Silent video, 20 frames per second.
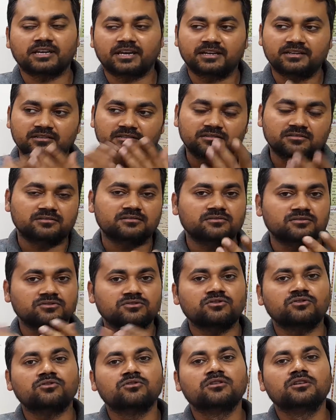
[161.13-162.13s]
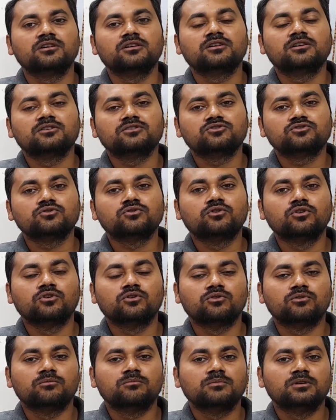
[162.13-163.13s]
And you
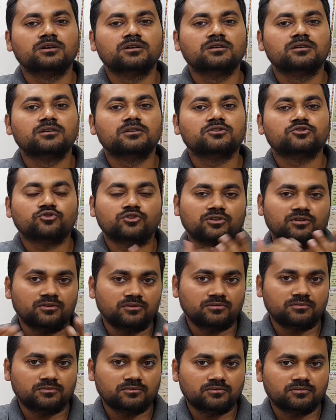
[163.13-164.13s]
go to